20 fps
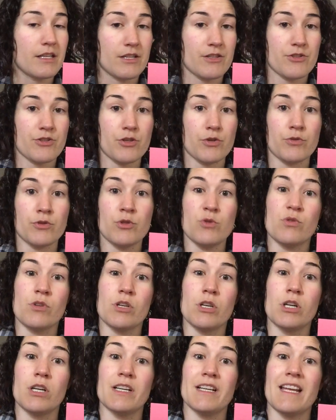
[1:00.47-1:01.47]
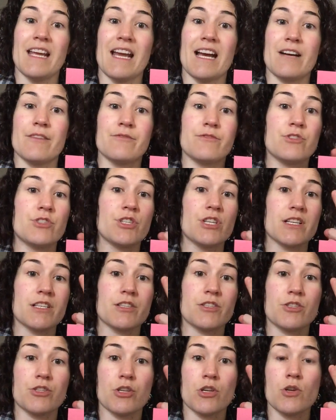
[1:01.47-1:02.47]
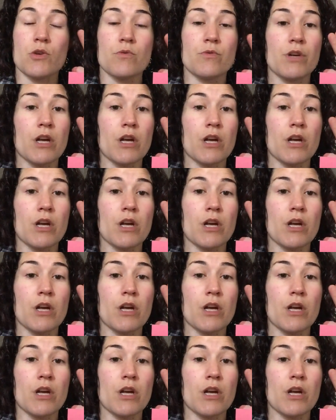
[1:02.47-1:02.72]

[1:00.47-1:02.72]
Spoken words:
So you could have just 2